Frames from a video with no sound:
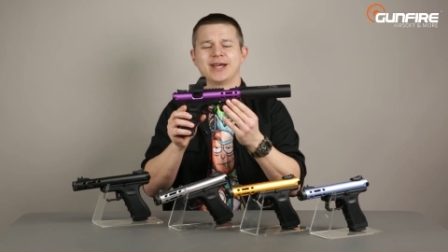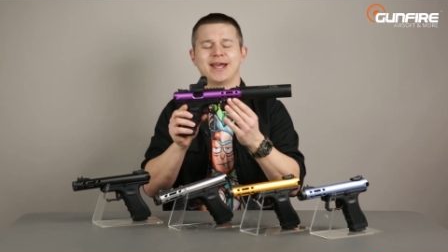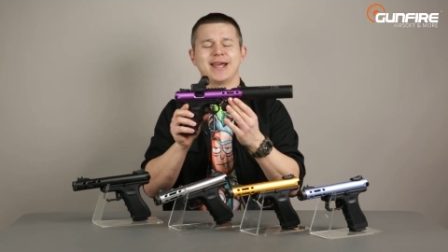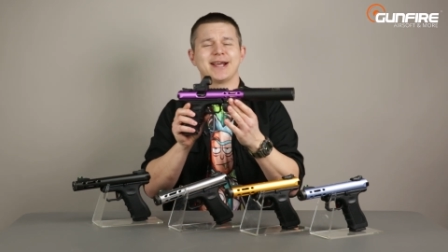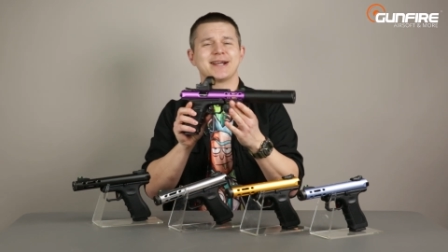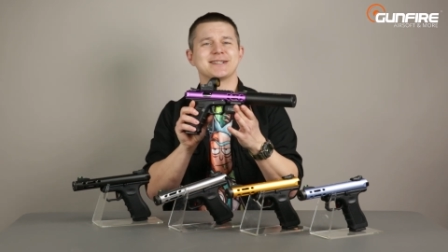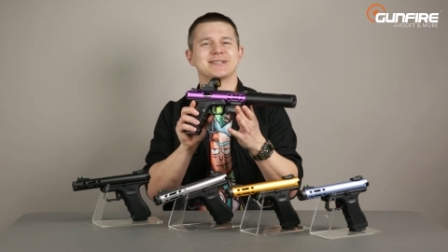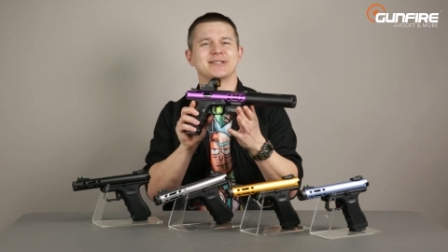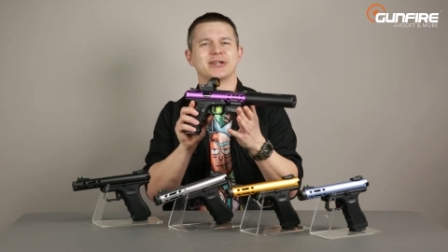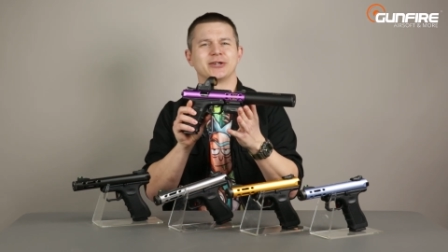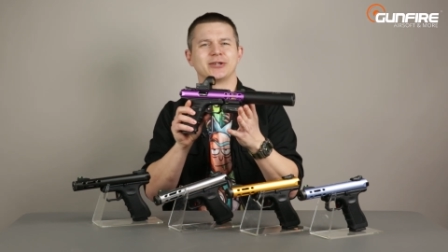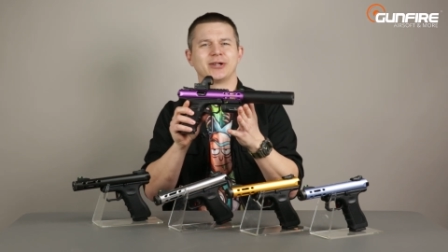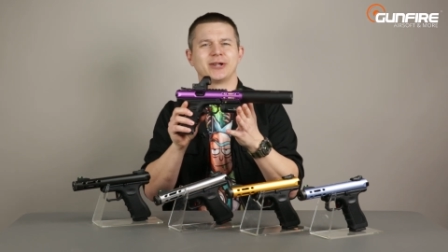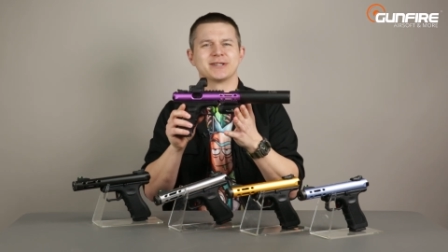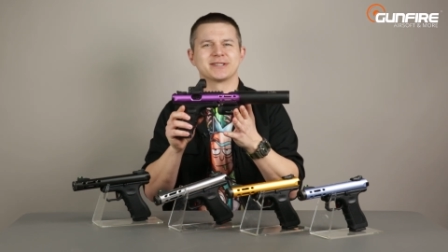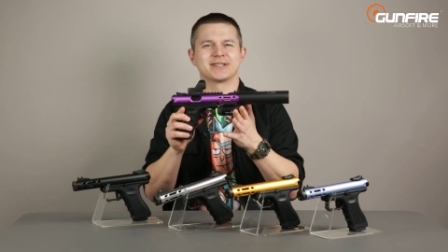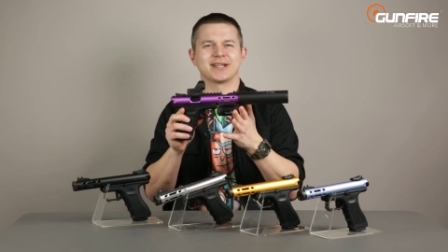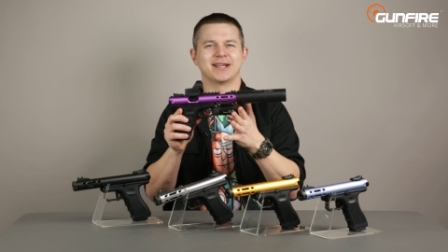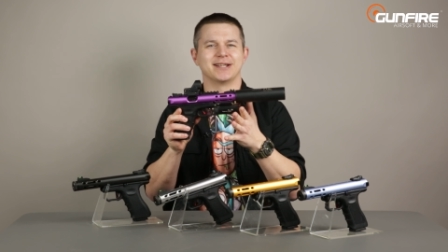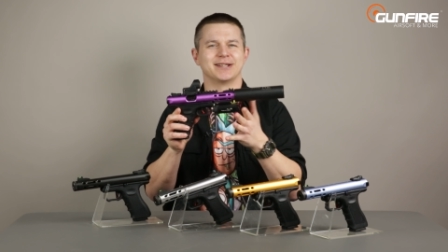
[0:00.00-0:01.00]

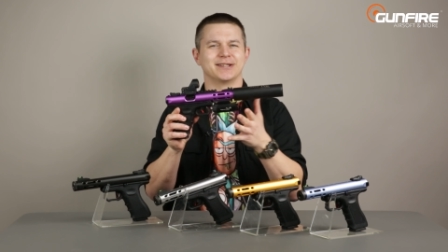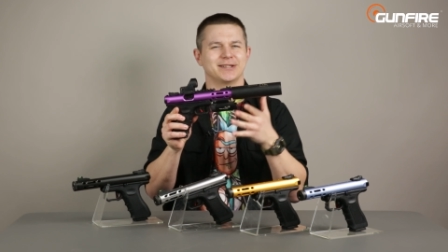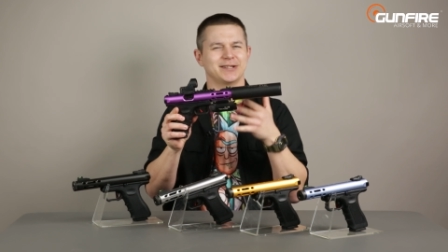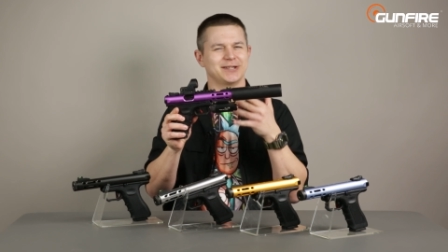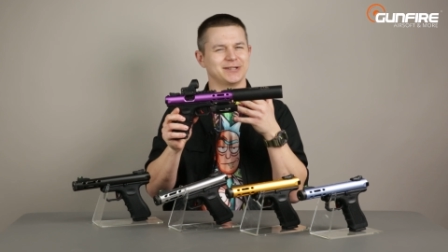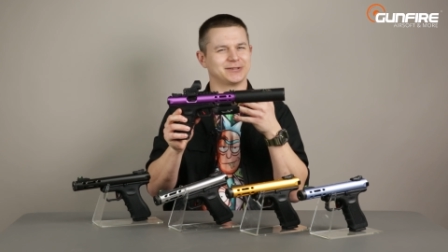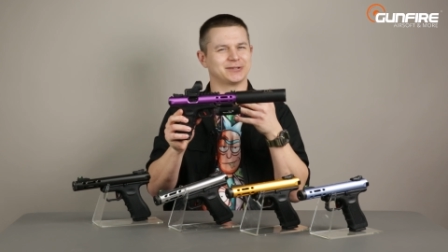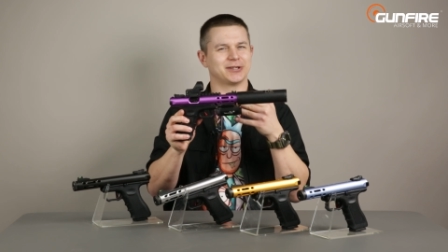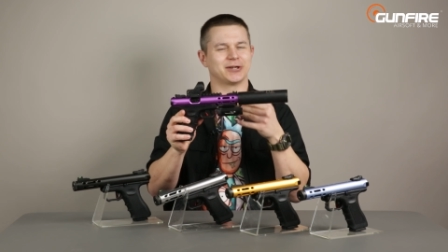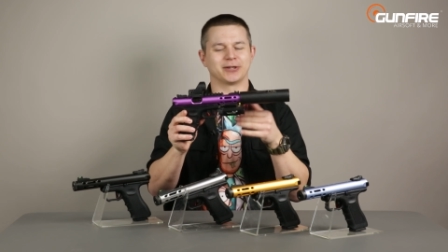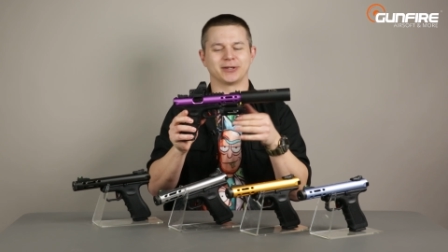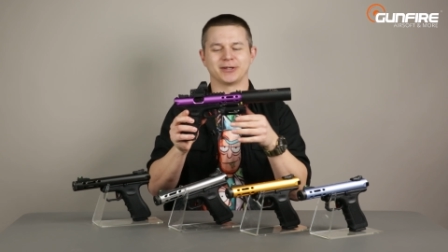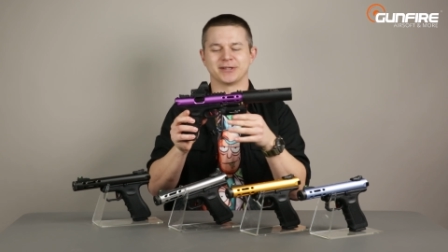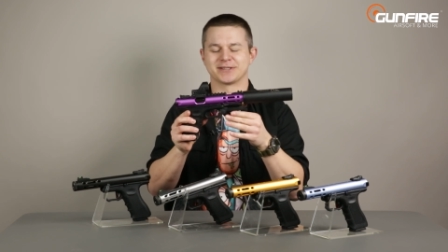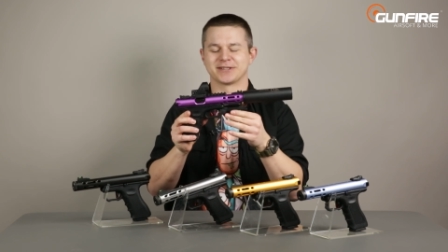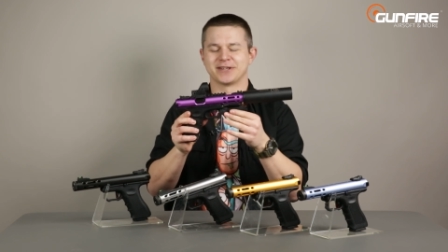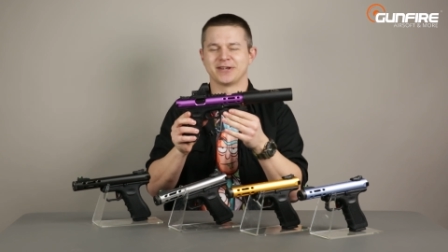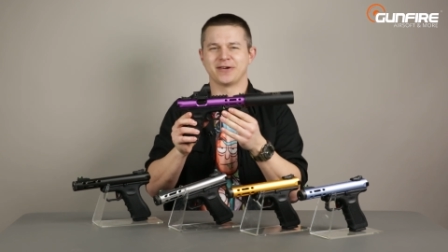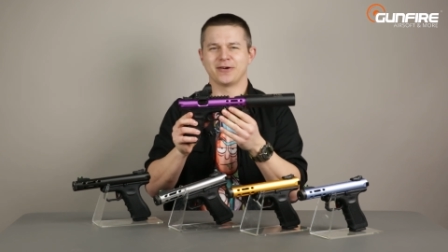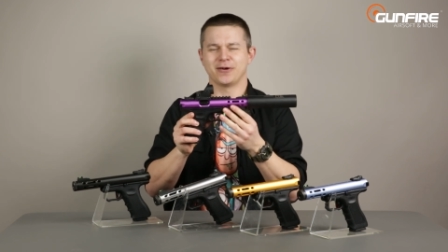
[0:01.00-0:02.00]
externals and
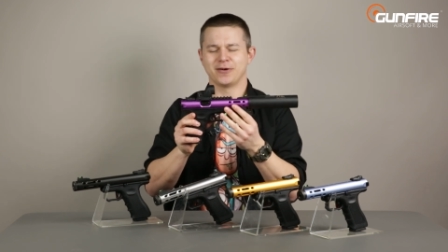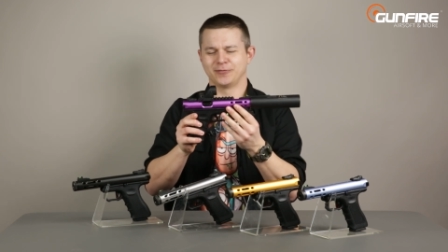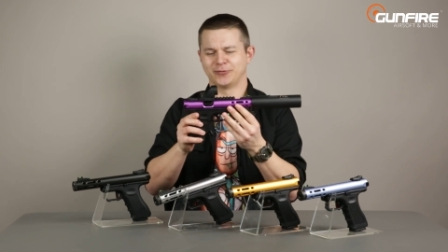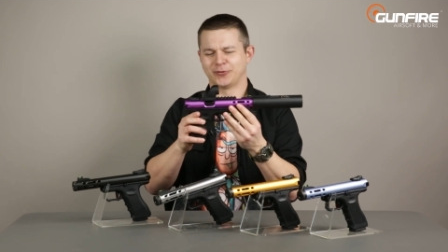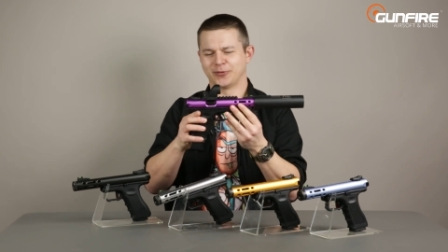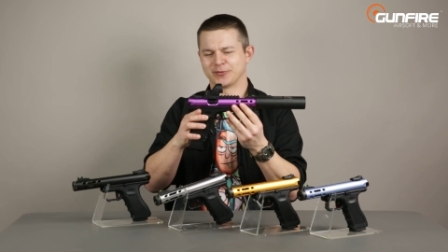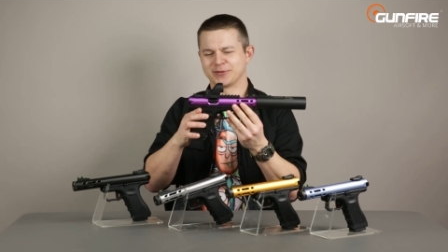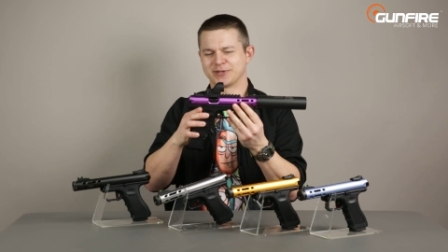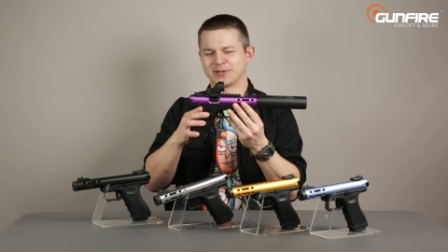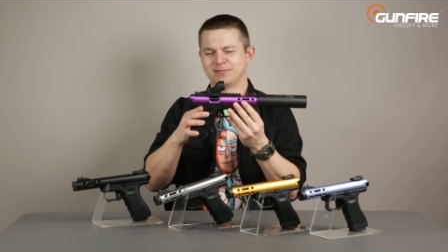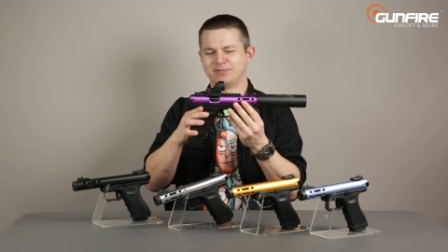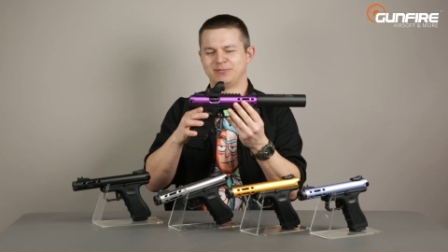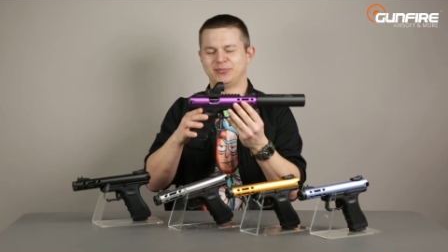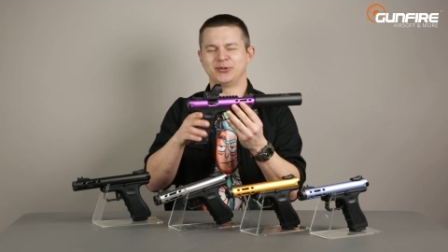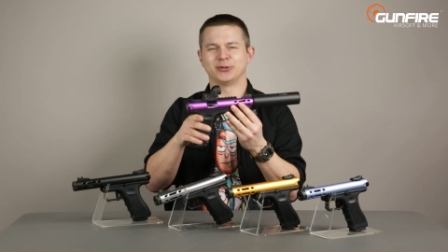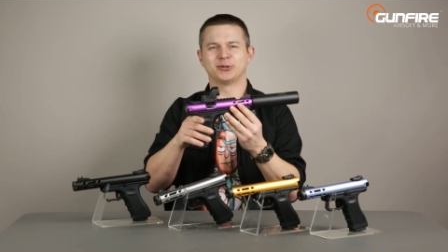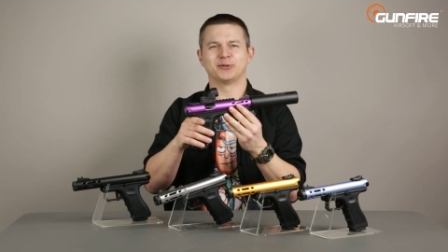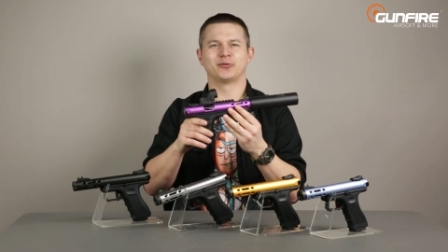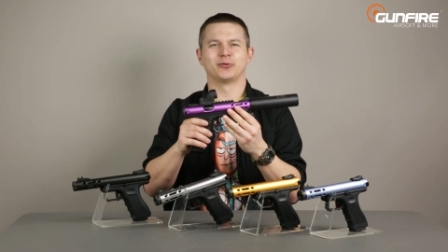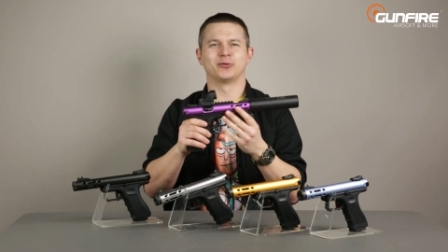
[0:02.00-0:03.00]
internals of those
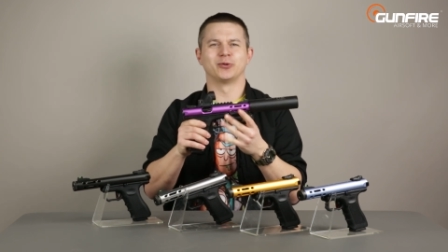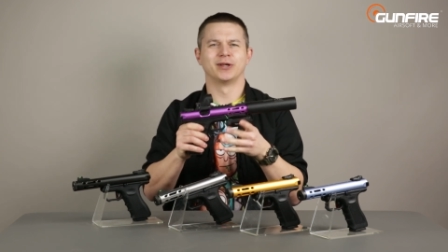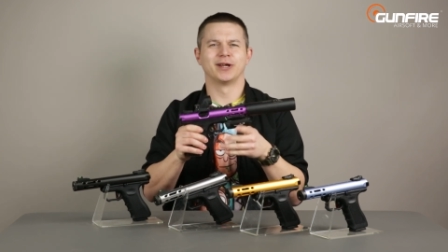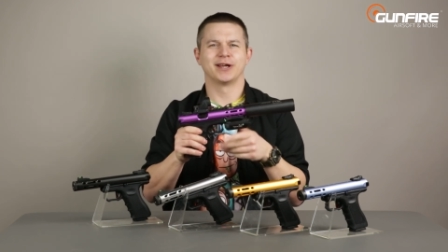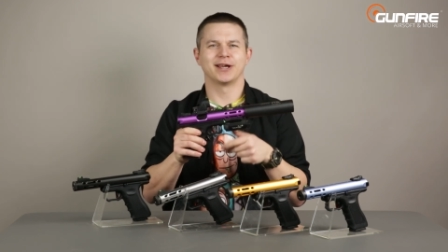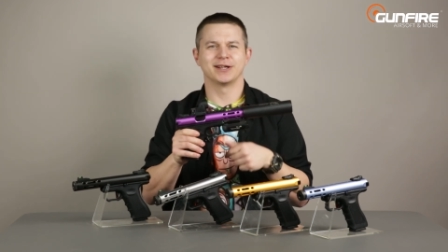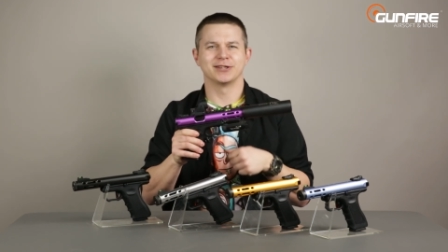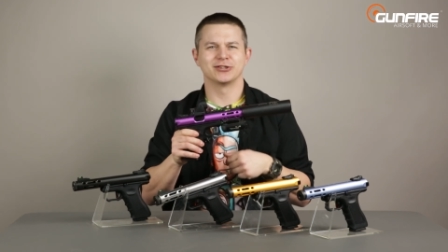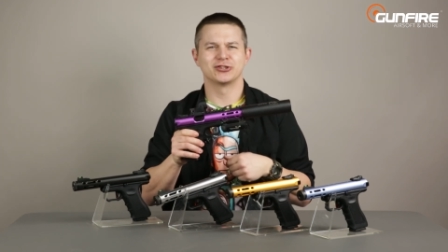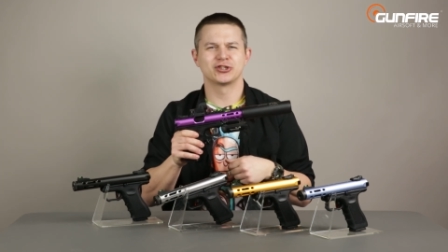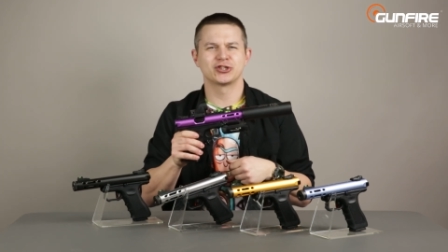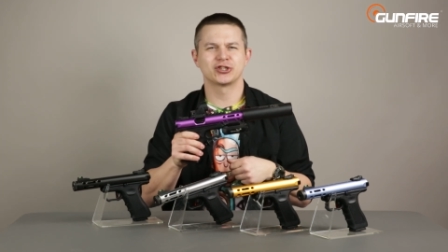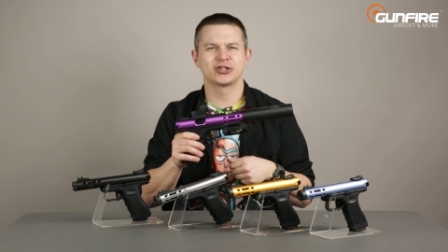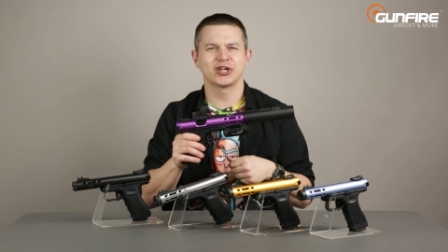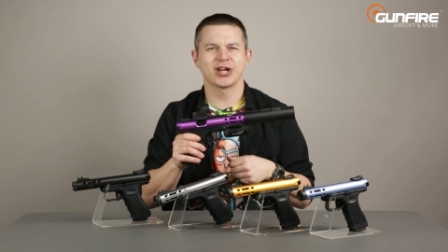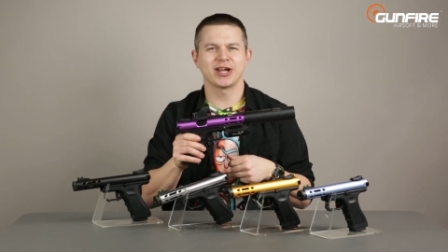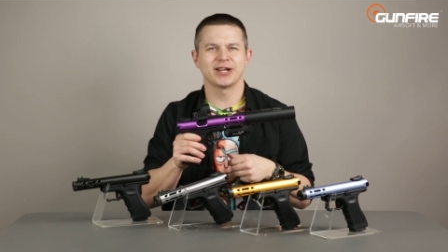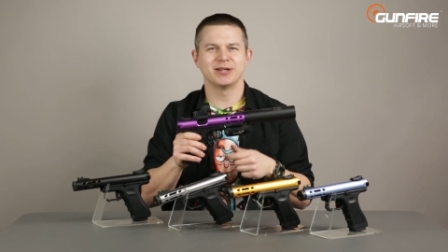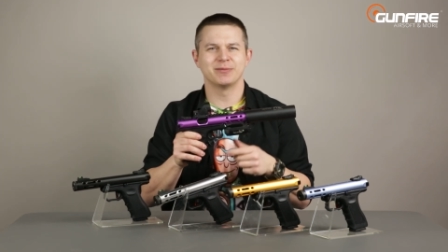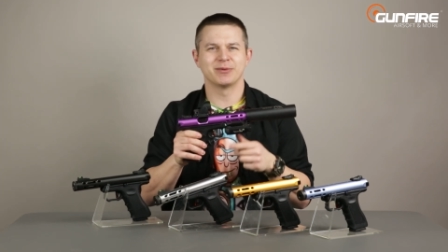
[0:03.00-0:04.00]
beautiful and
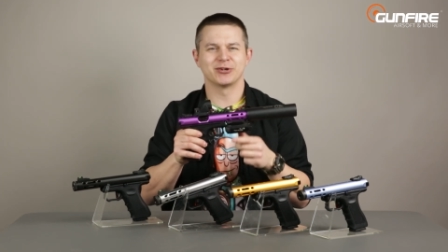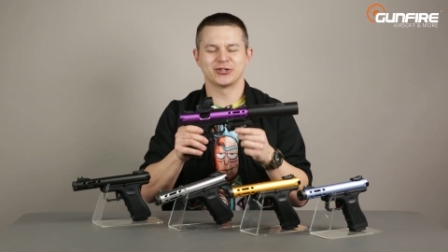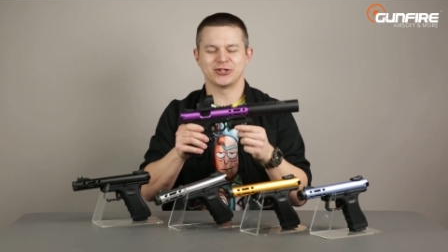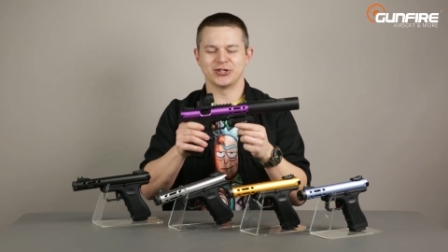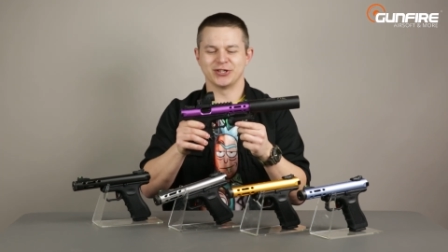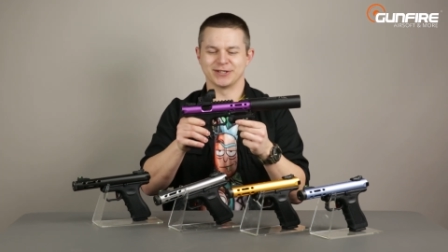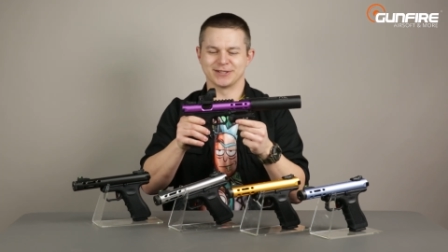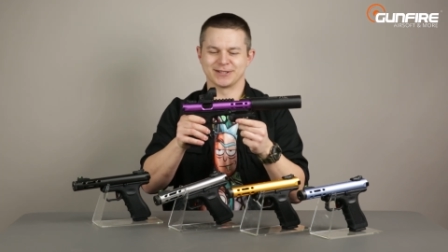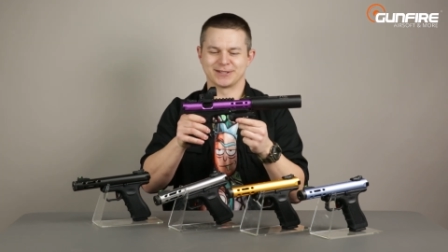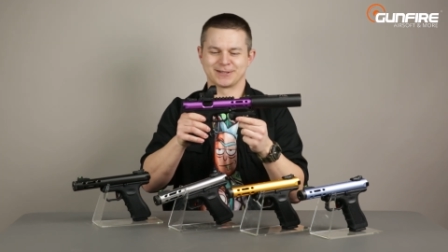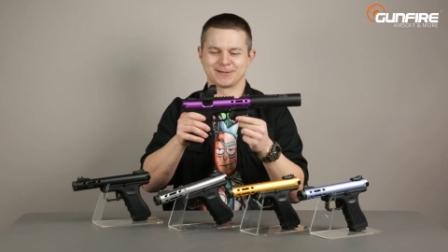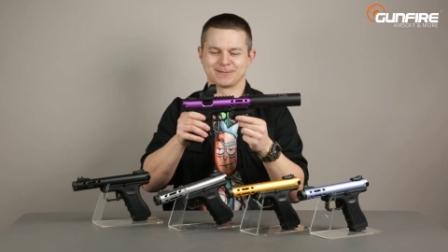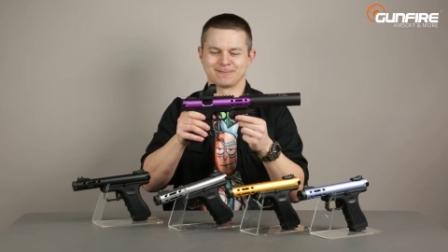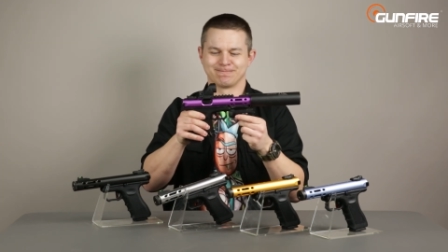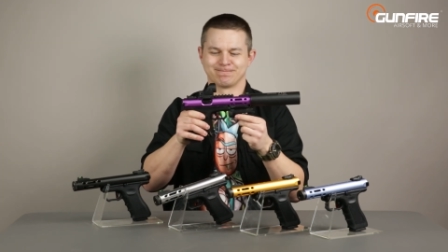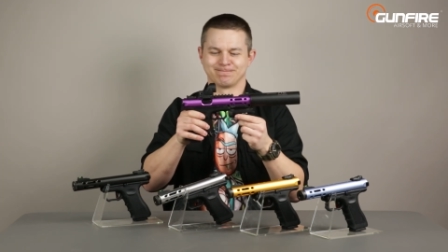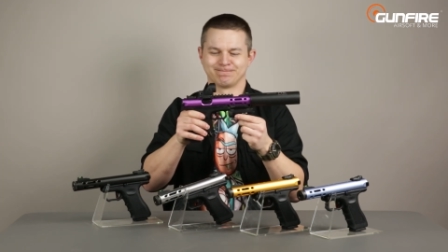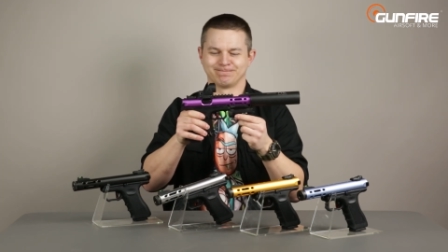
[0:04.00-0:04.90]
shiny machines.